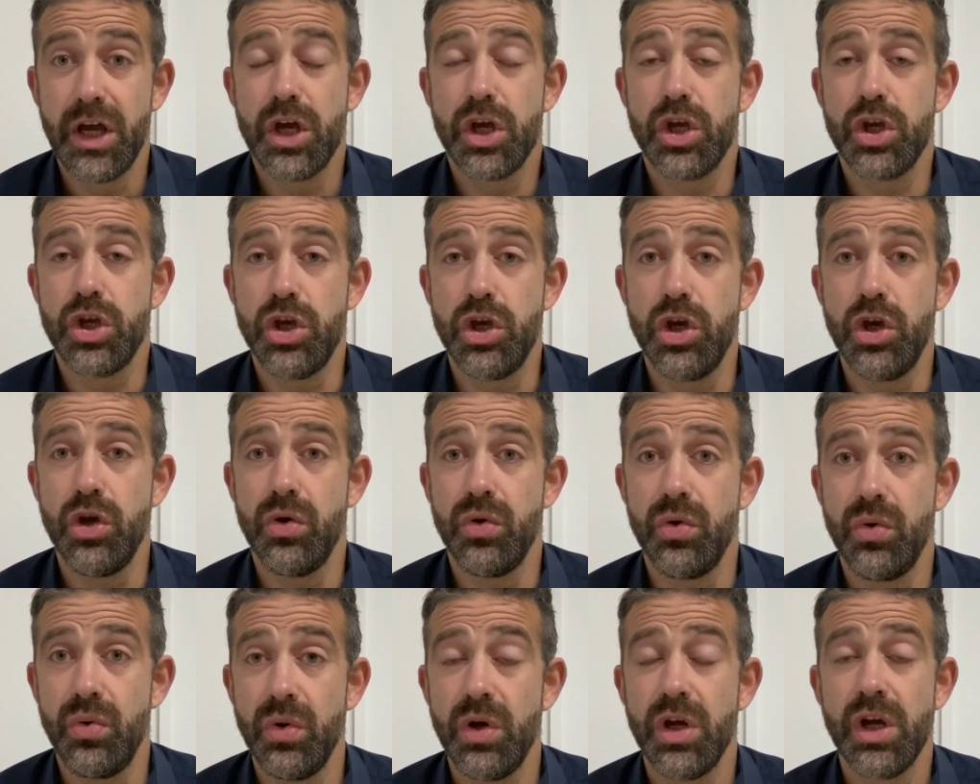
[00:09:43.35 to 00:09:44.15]

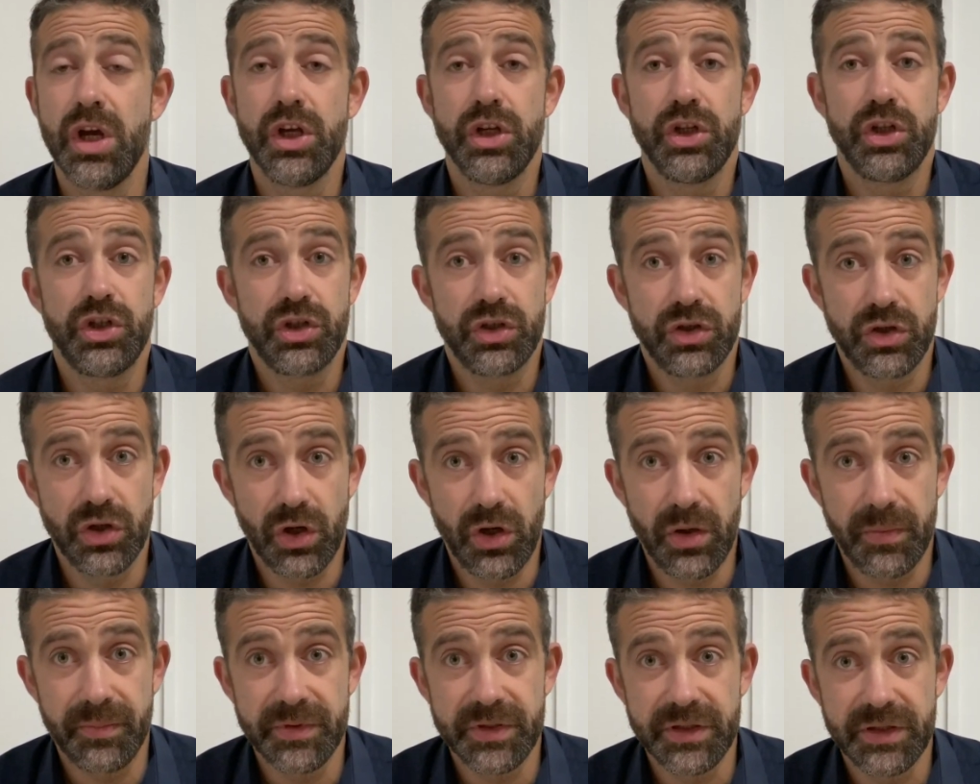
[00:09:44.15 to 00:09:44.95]
You
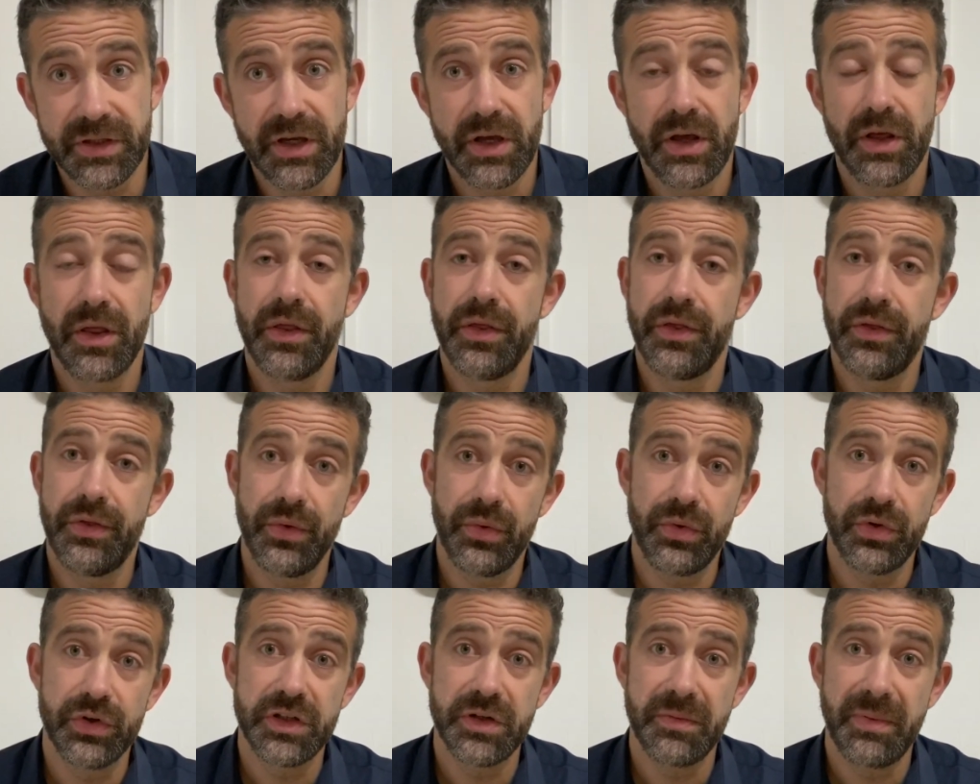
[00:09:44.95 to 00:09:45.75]
stopped,
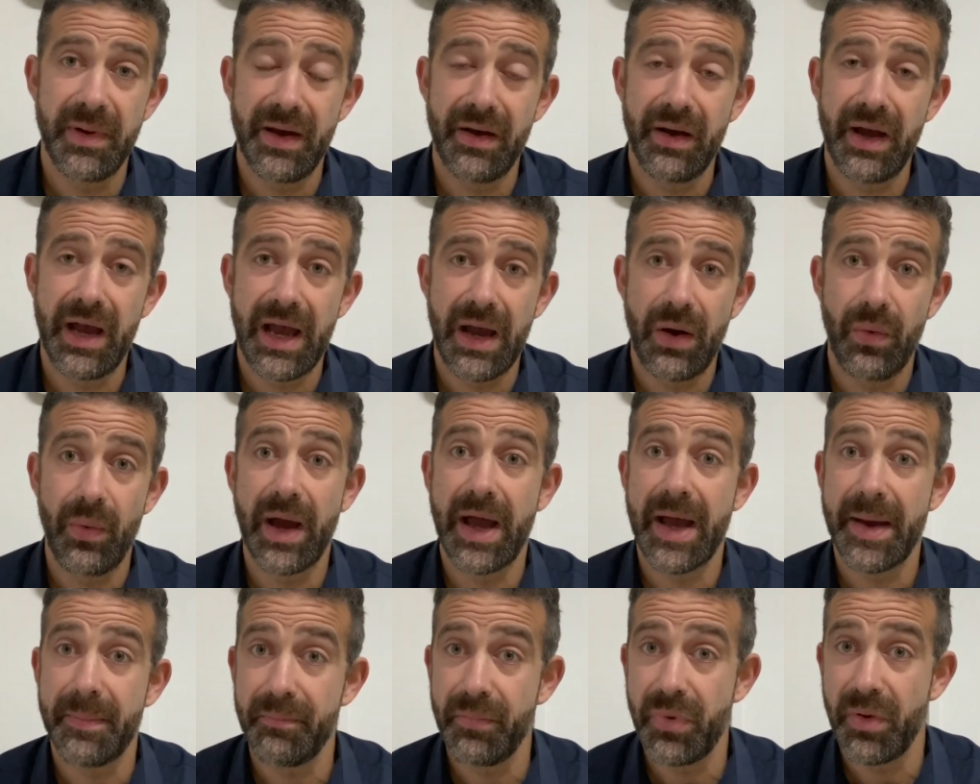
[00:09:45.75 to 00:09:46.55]
thought about how
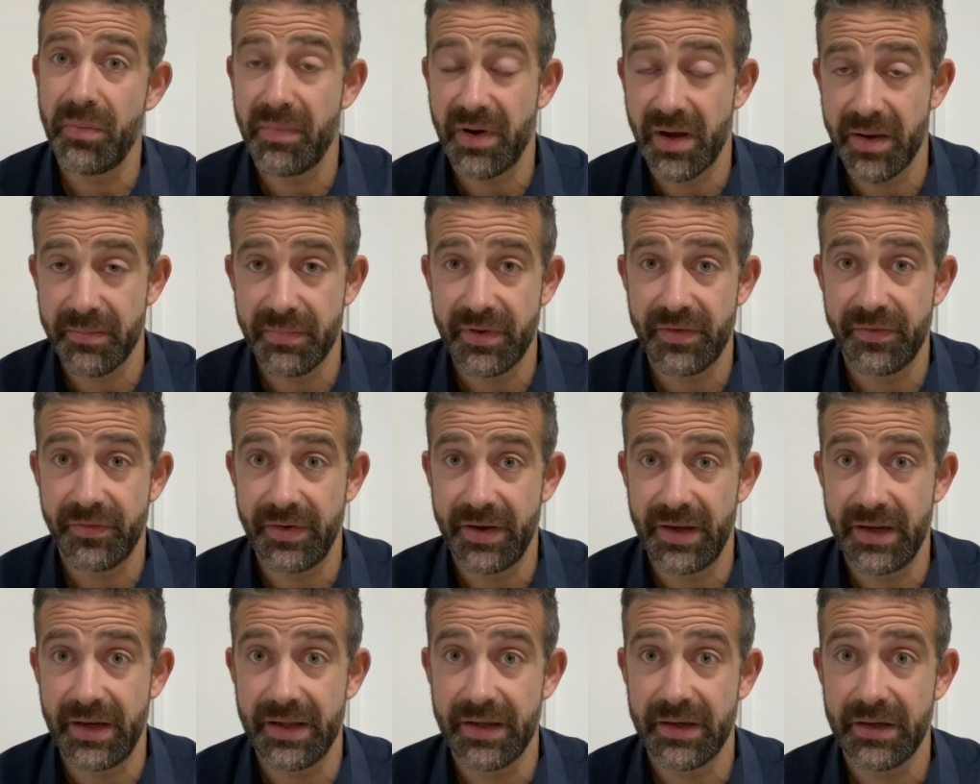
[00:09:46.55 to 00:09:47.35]
Amber might be
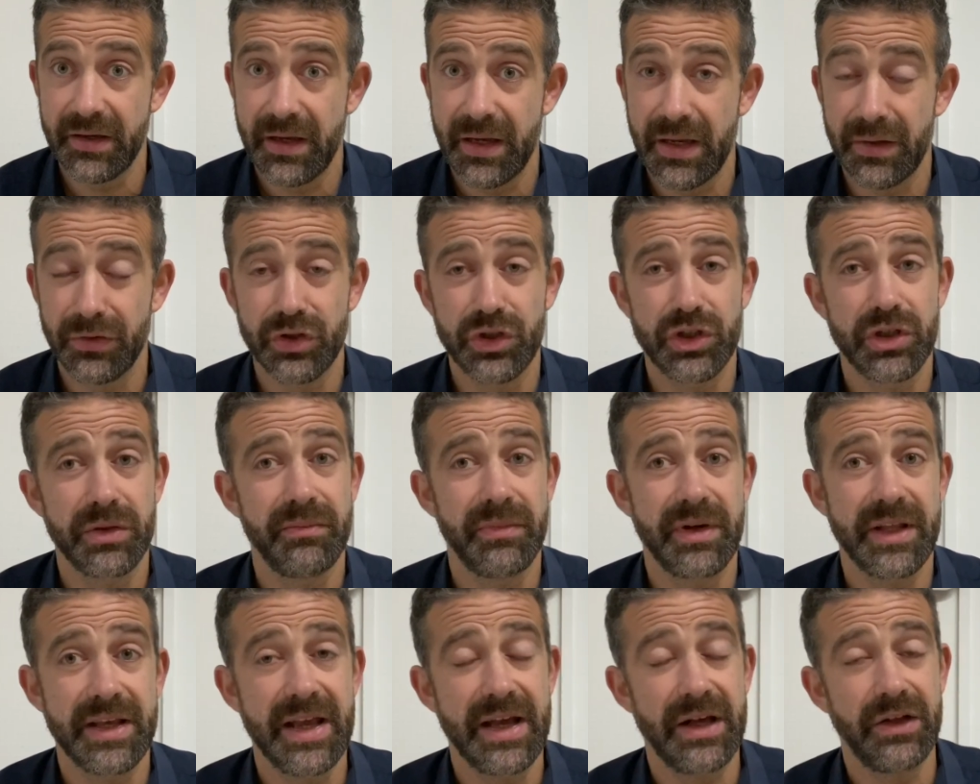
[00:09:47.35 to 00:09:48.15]
feeling, how
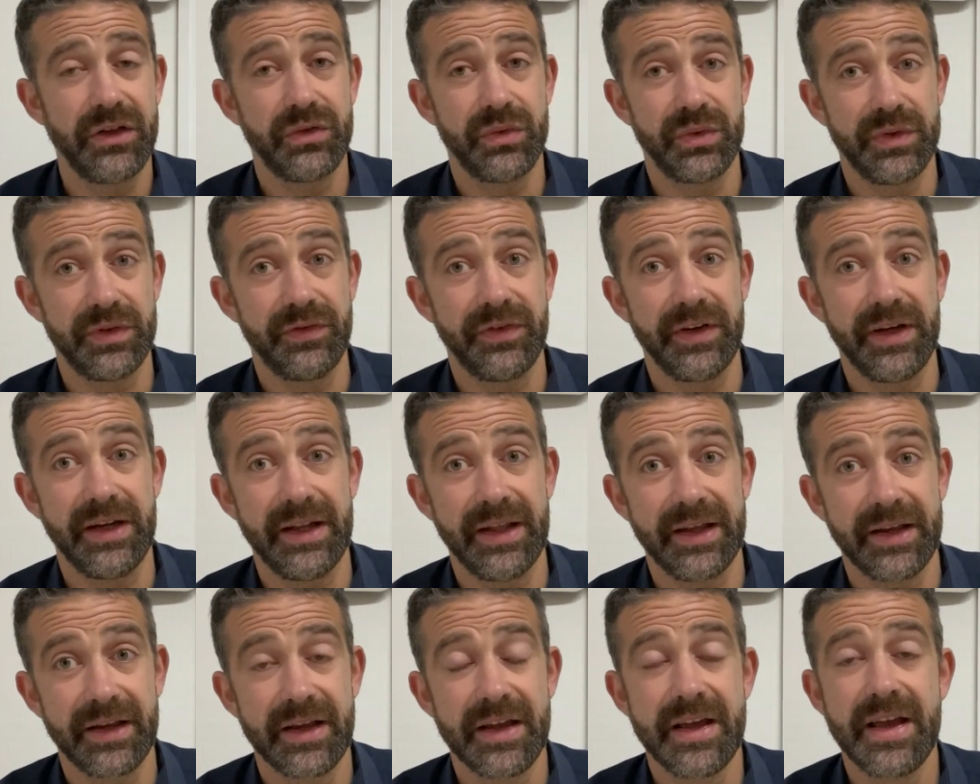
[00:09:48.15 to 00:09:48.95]
somebody else was
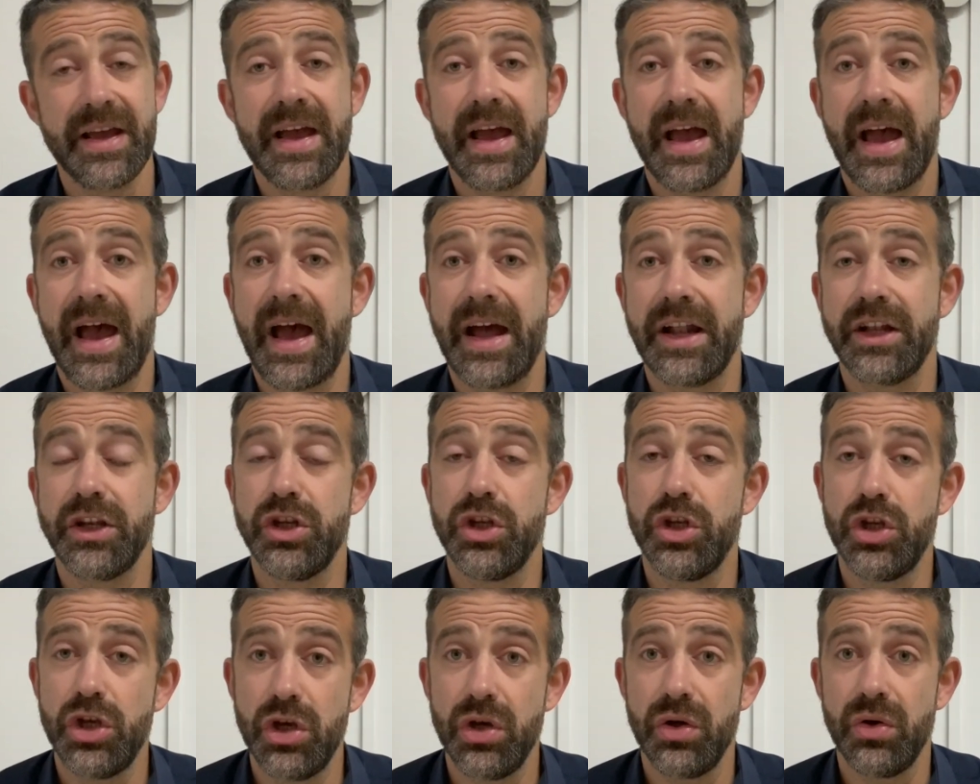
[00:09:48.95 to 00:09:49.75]
feeling, and
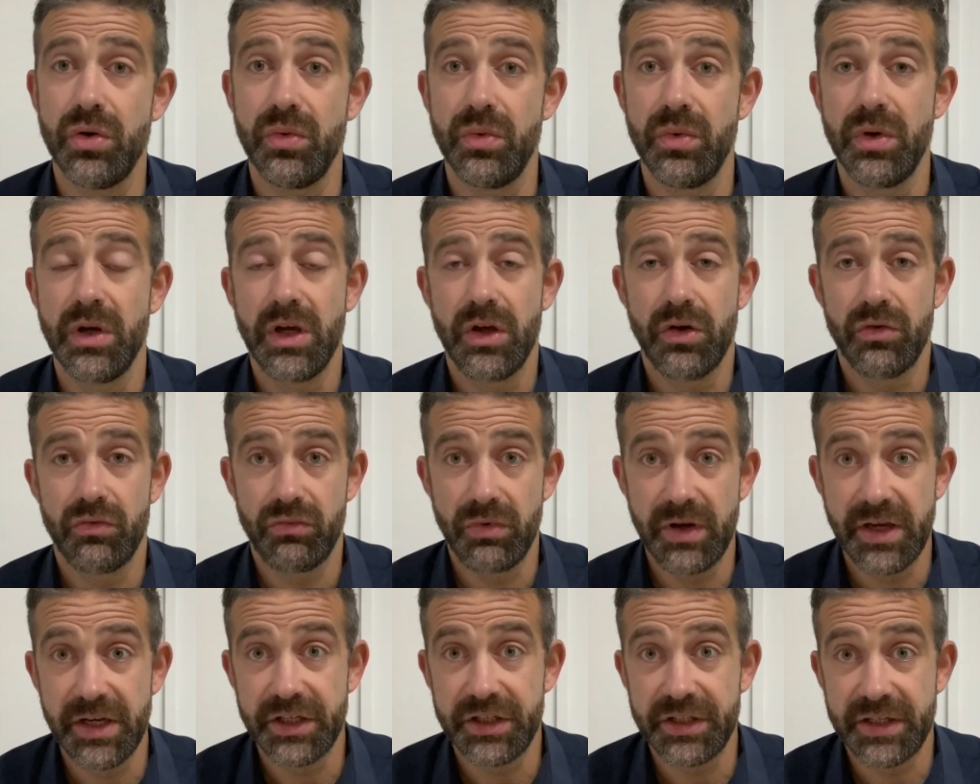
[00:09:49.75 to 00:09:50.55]
you
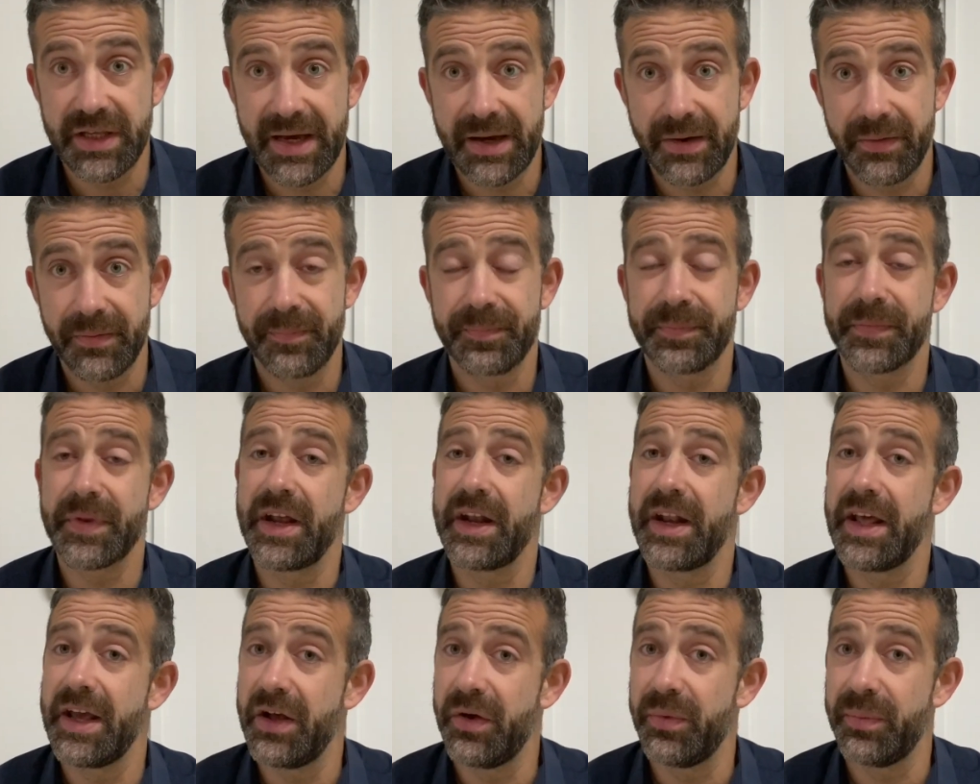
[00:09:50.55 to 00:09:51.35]
reached out
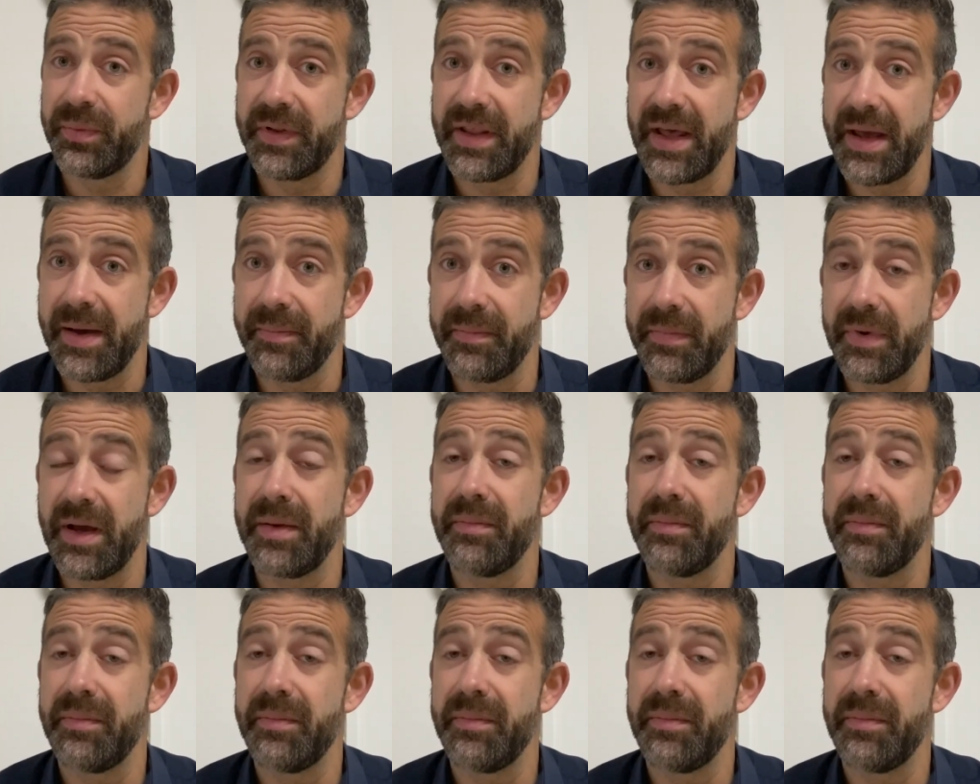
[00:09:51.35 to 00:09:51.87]
and helped them.